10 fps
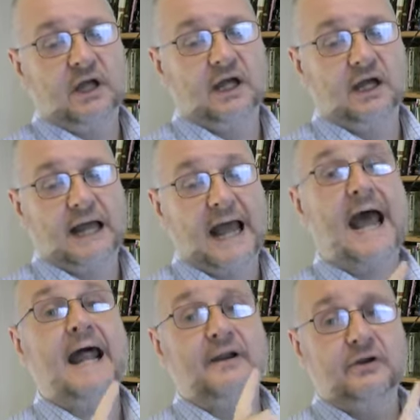
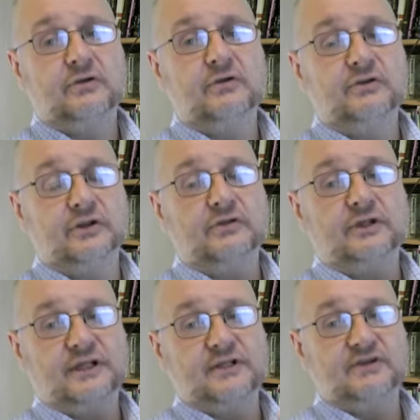And that
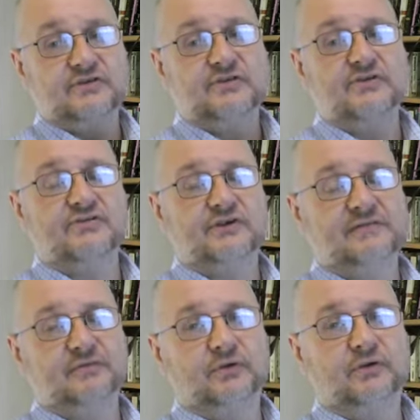the distance
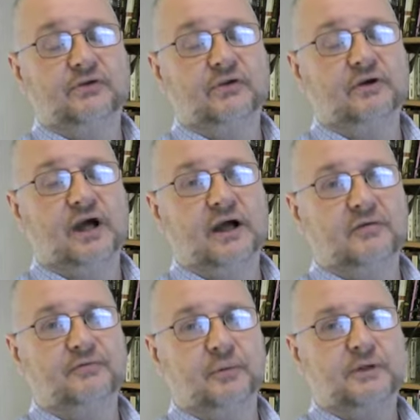travelled
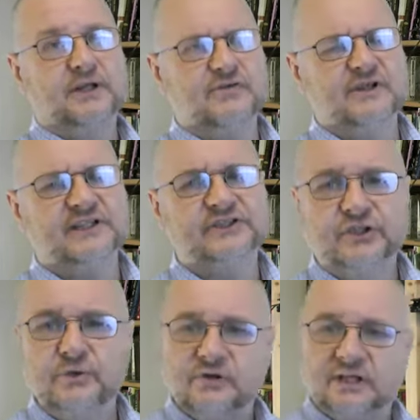from Key Stage
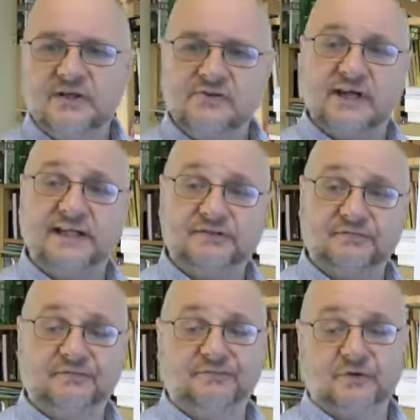2 to Key Stage
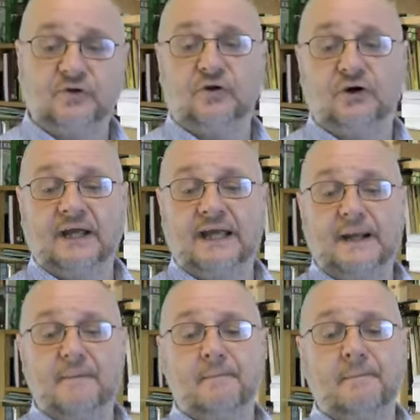4
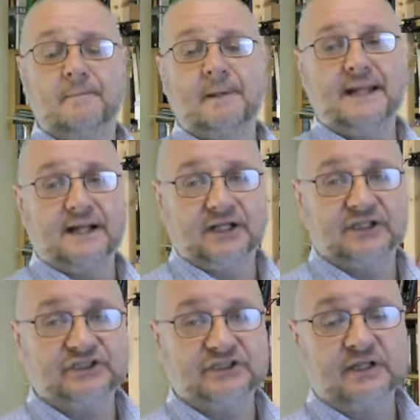in
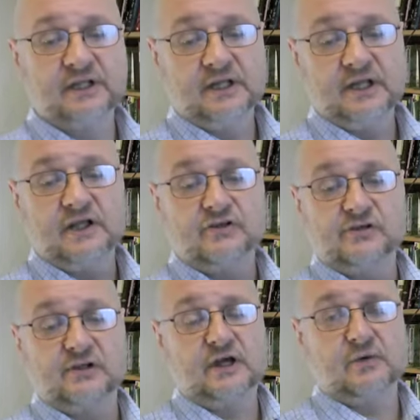English
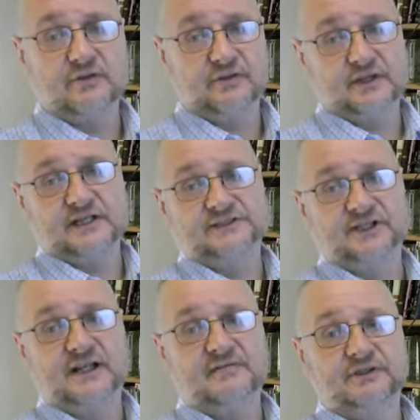is lower than the
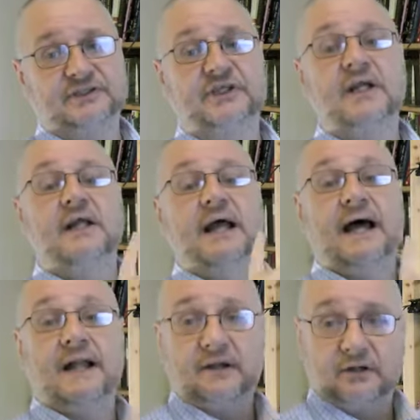national average.
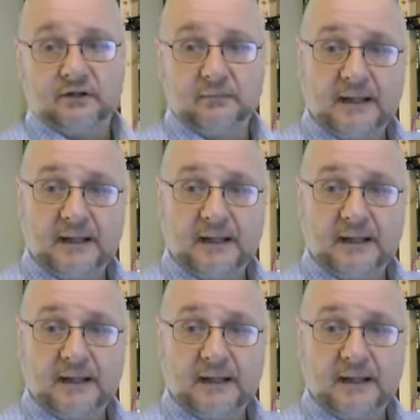And